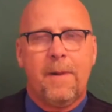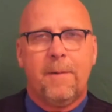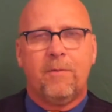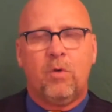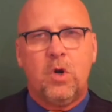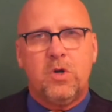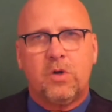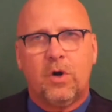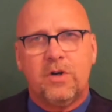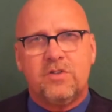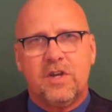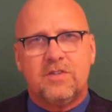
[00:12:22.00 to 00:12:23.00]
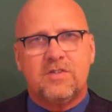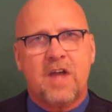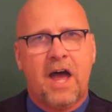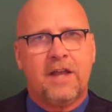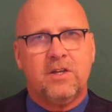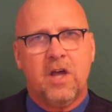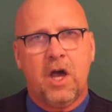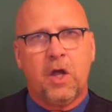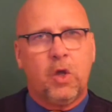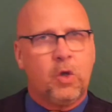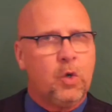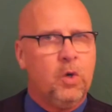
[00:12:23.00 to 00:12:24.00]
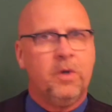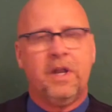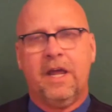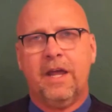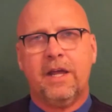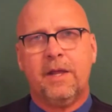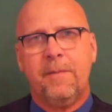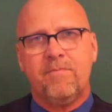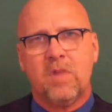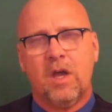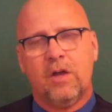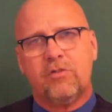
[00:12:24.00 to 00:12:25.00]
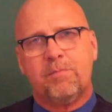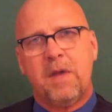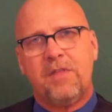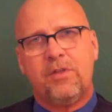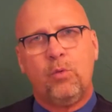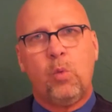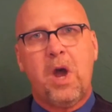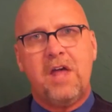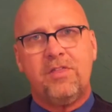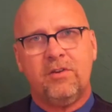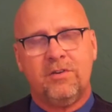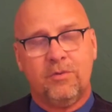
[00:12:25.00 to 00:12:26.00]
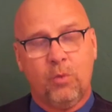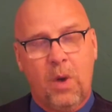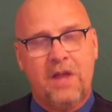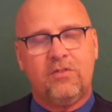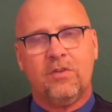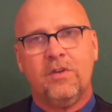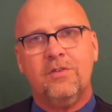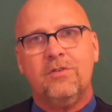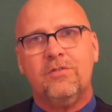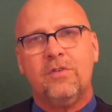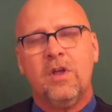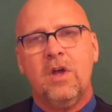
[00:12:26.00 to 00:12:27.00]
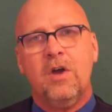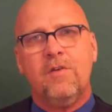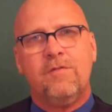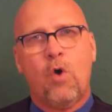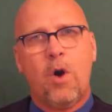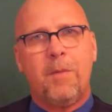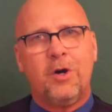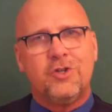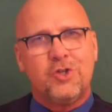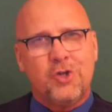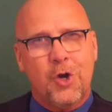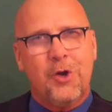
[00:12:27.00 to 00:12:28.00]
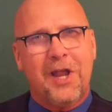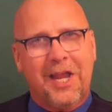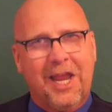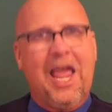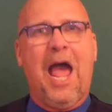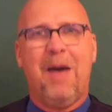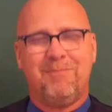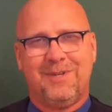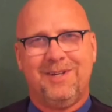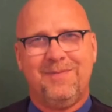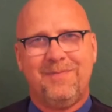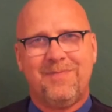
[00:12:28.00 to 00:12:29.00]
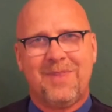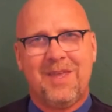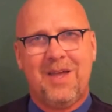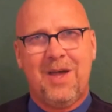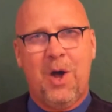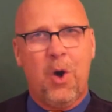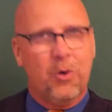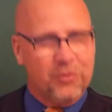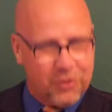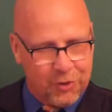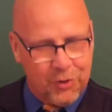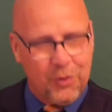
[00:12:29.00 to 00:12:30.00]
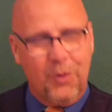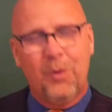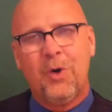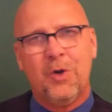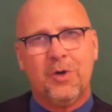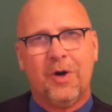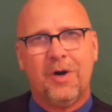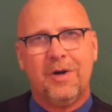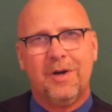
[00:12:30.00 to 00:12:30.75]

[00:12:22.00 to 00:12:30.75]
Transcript: Ruger just signed Doug Koenig, Smith & Wesson's former shooting captain, onto Ruger.